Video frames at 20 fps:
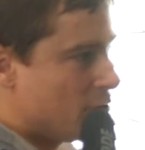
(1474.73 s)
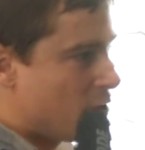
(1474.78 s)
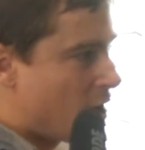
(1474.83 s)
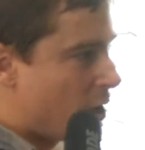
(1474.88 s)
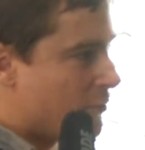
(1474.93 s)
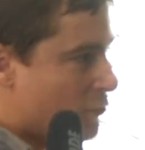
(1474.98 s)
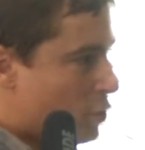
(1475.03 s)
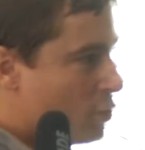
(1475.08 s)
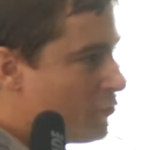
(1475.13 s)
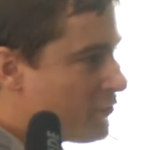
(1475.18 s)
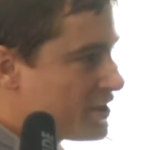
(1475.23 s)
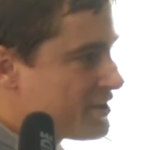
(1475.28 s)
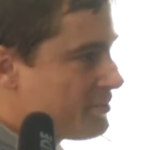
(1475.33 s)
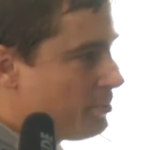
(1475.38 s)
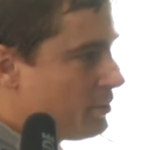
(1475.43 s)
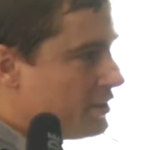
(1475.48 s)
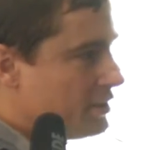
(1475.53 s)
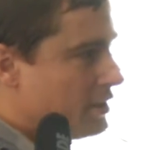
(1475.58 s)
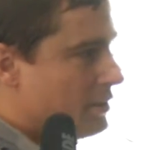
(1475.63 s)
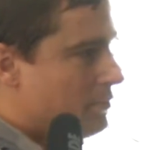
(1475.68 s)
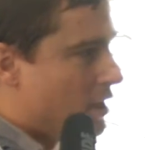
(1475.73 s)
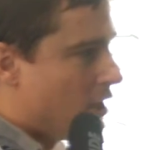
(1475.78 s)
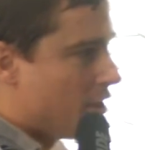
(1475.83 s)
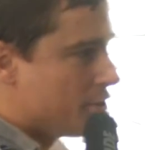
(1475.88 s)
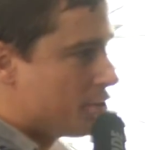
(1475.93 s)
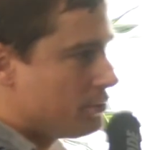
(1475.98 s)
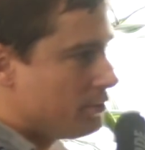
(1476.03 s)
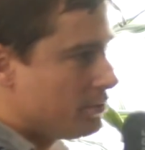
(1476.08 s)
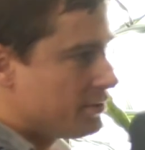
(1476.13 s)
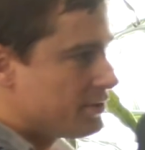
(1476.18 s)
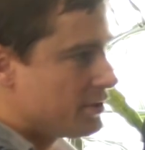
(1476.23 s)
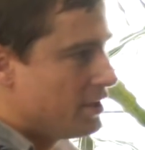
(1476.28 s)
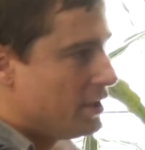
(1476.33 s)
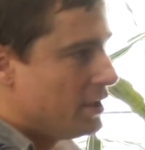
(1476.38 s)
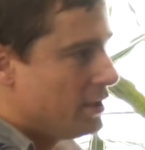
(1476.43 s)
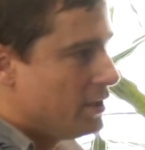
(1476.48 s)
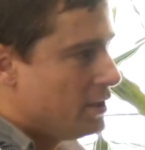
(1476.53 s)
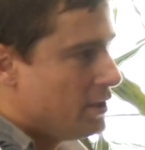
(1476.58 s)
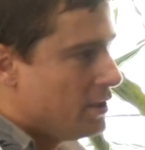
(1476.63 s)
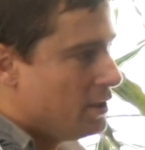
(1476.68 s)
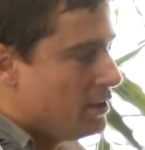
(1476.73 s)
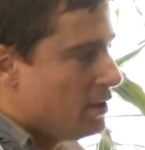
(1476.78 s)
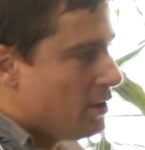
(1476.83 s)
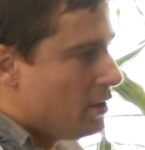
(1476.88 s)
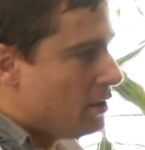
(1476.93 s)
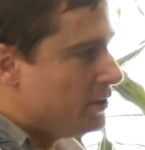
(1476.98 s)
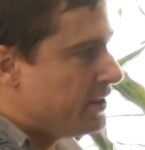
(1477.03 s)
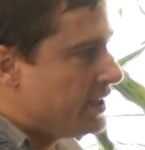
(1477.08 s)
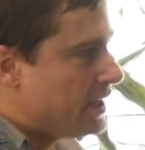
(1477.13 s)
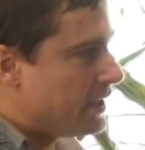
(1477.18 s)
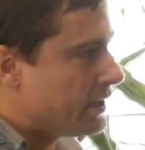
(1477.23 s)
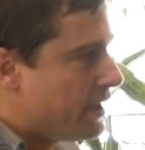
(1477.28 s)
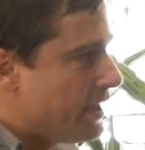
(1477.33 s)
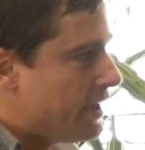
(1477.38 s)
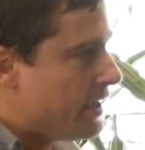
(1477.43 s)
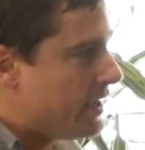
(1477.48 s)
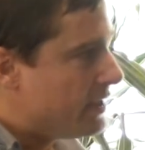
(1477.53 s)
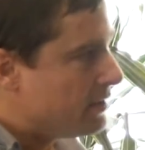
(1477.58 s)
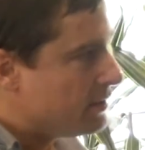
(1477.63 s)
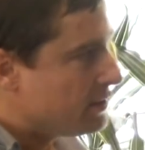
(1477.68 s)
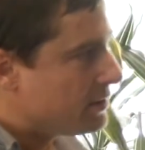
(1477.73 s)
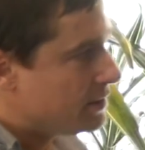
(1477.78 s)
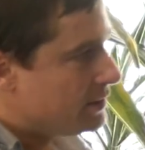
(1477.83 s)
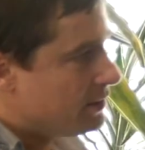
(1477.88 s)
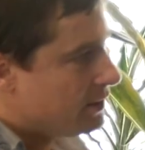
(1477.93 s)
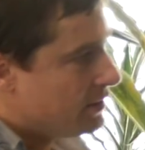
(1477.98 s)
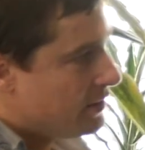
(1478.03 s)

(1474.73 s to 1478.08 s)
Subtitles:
I've oversplit the modules. On the other hand,